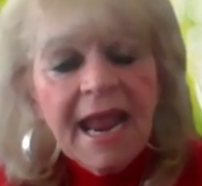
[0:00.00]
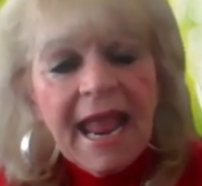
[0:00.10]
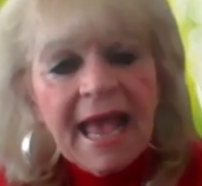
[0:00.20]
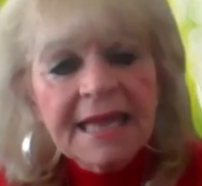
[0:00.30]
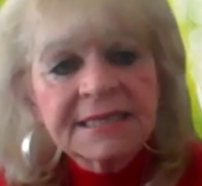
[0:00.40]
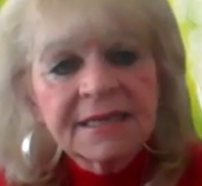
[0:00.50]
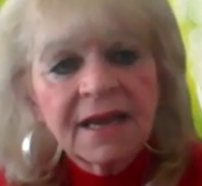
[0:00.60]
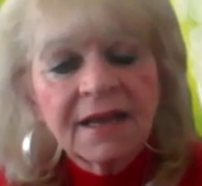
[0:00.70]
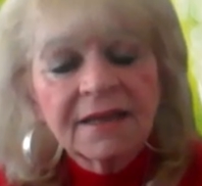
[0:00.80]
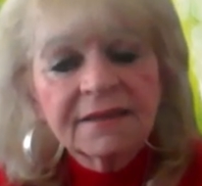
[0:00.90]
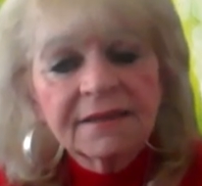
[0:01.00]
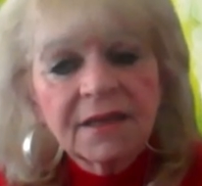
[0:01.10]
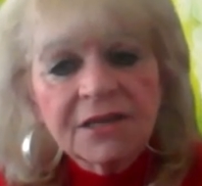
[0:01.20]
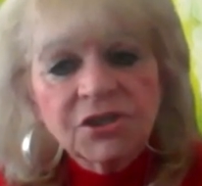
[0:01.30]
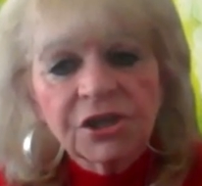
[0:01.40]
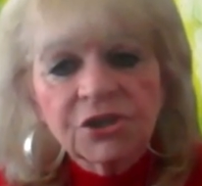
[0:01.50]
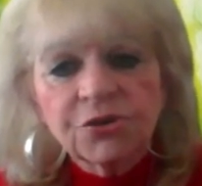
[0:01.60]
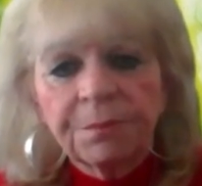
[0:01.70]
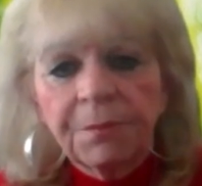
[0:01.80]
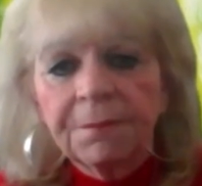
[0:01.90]
And uh, I took a
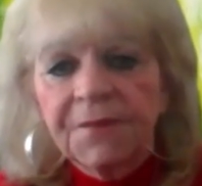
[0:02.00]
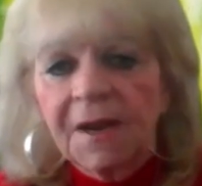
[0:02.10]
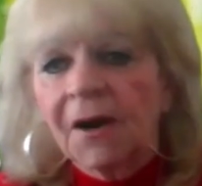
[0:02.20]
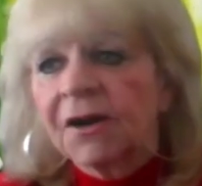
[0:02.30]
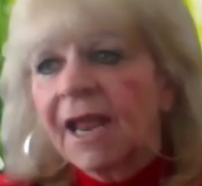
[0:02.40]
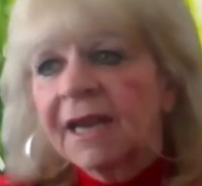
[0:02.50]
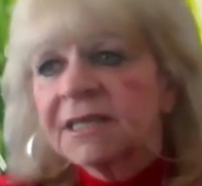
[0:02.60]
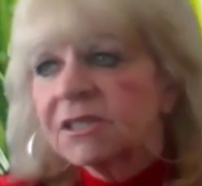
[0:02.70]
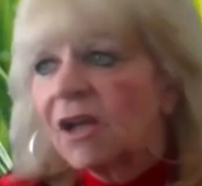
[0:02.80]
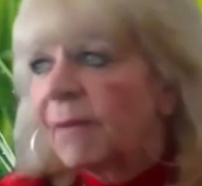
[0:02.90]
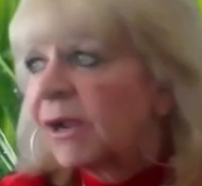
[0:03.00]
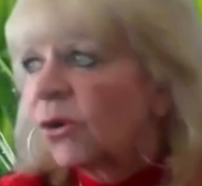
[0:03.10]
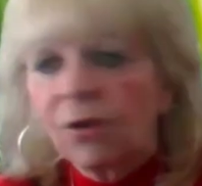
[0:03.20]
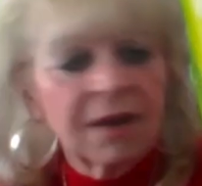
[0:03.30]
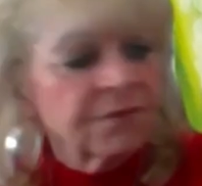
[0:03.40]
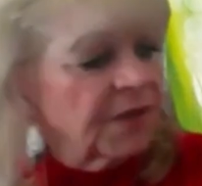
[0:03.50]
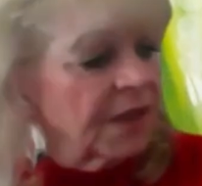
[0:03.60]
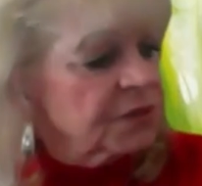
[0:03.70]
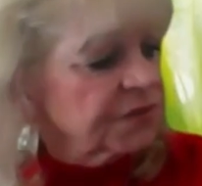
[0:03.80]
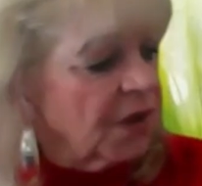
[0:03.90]
trip up there and saw my own
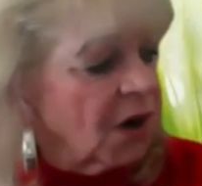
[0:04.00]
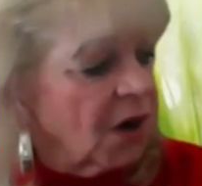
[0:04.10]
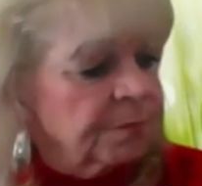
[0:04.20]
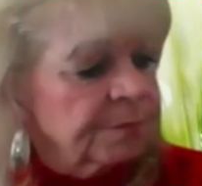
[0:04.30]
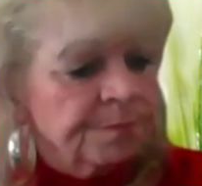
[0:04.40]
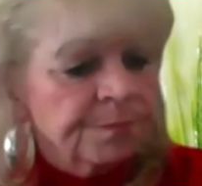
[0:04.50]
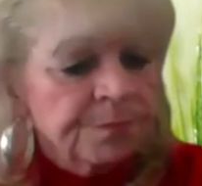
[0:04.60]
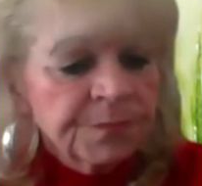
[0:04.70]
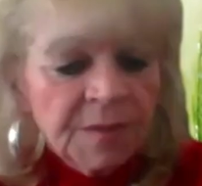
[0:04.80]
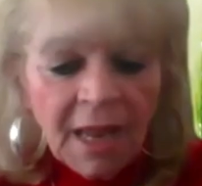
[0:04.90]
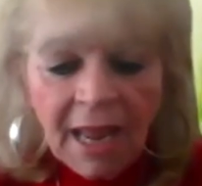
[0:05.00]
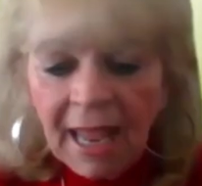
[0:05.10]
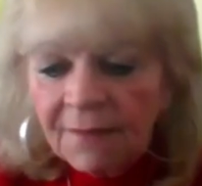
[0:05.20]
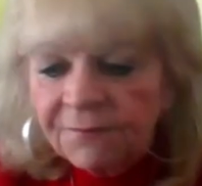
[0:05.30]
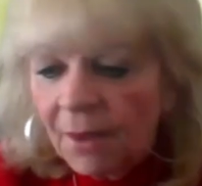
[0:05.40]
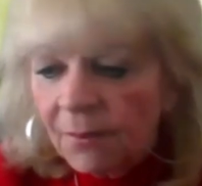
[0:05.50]
grandfather's farm, and that